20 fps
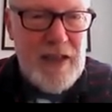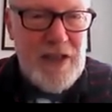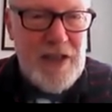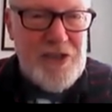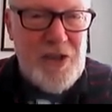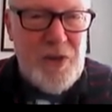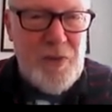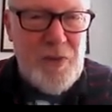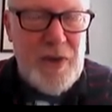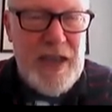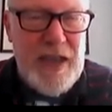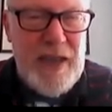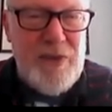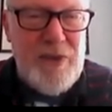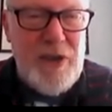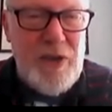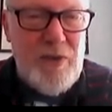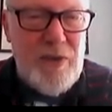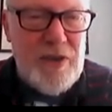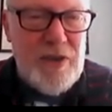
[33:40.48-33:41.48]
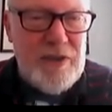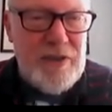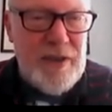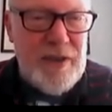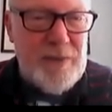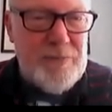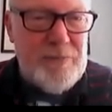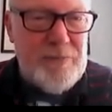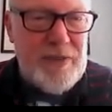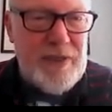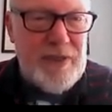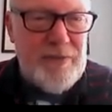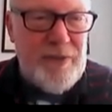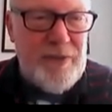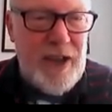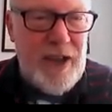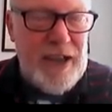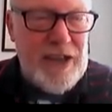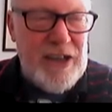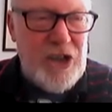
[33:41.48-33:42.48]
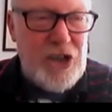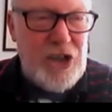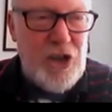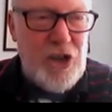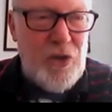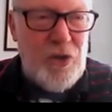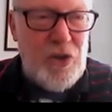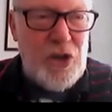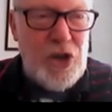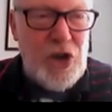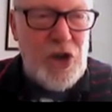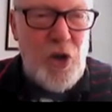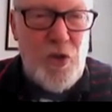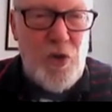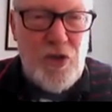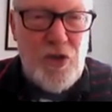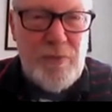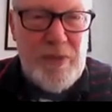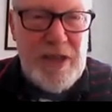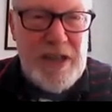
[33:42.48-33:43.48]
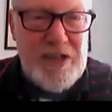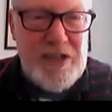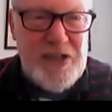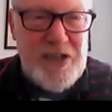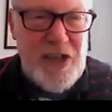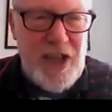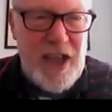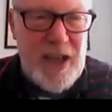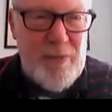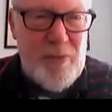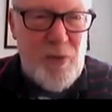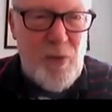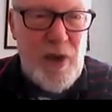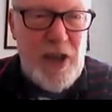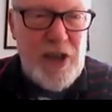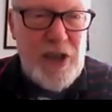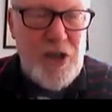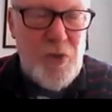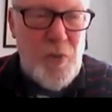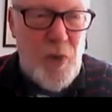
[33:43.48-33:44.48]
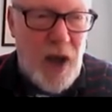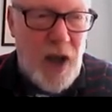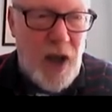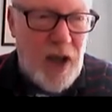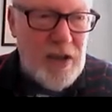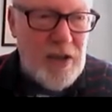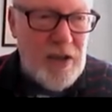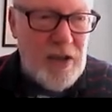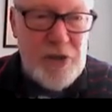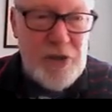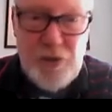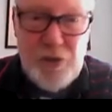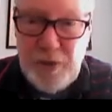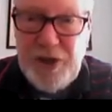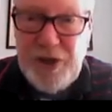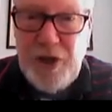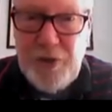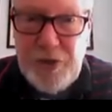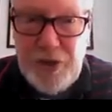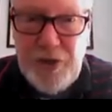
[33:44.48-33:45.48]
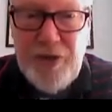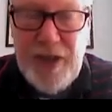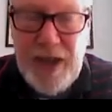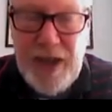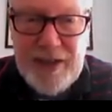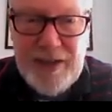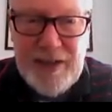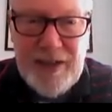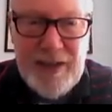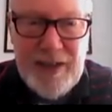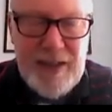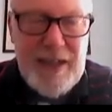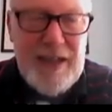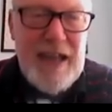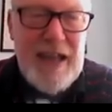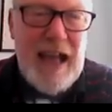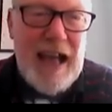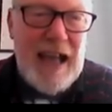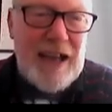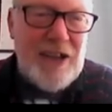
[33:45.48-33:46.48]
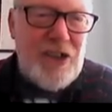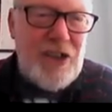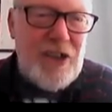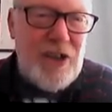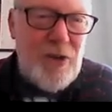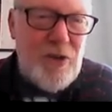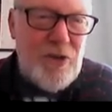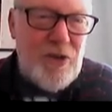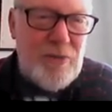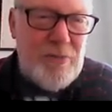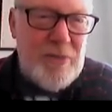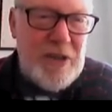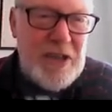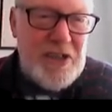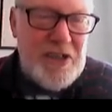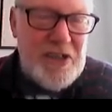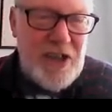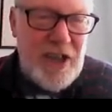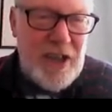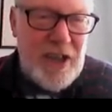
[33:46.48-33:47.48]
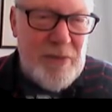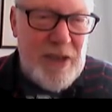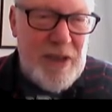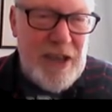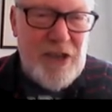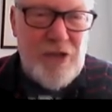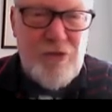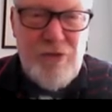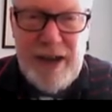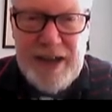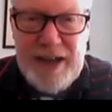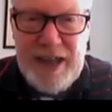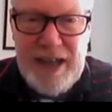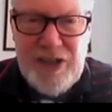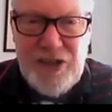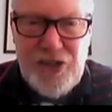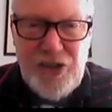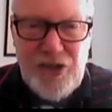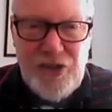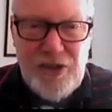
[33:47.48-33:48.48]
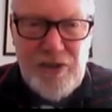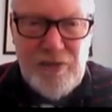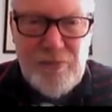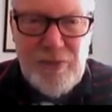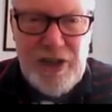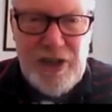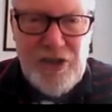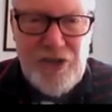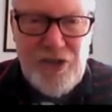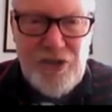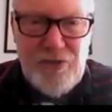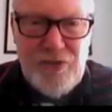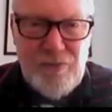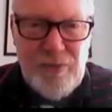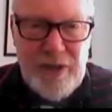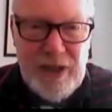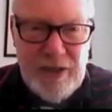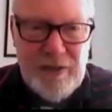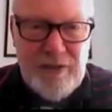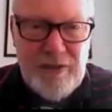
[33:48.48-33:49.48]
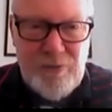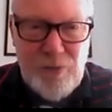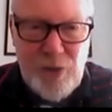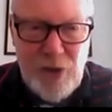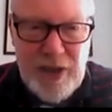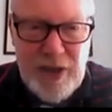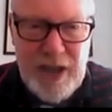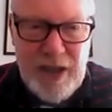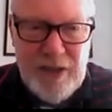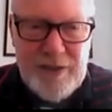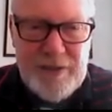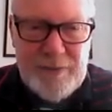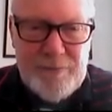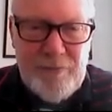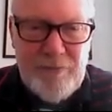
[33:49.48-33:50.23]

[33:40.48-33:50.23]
So if you can find your local mean time where you are, which we know you can, and your local mean time in Greenwich, which we can work out,